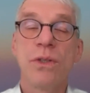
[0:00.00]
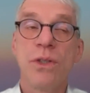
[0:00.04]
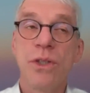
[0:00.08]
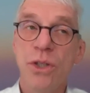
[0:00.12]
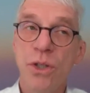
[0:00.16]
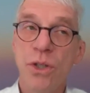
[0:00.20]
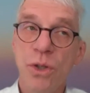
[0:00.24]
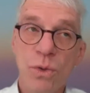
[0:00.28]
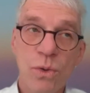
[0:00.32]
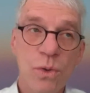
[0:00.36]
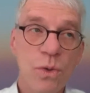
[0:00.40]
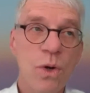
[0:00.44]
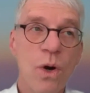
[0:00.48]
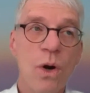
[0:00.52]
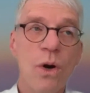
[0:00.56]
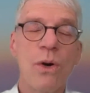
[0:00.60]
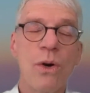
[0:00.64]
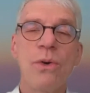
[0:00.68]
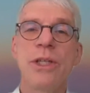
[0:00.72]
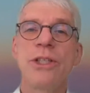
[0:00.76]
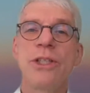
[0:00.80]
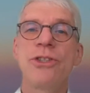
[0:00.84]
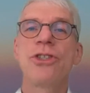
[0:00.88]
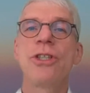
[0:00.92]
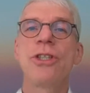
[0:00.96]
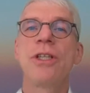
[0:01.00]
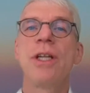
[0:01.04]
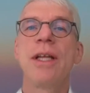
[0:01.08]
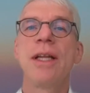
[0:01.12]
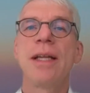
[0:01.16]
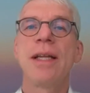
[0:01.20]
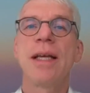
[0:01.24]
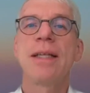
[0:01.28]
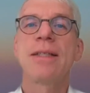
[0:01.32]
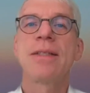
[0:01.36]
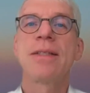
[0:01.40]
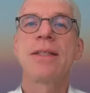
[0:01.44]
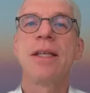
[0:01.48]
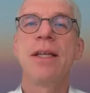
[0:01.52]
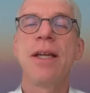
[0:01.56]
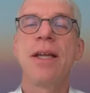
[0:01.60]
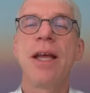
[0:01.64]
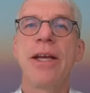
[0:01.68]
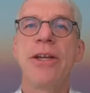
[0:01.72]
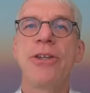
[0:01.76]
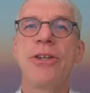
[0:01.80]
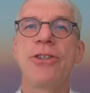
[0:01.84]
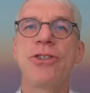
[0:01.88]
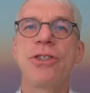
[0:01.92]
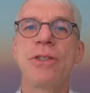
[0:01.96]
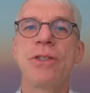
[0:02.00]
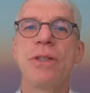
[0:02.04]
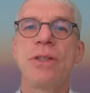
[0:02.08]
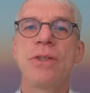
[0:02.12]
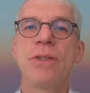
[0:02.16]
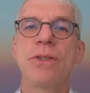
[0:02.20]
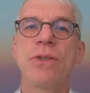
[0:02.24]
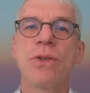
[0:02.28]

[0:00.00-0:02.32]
new origin and destinations,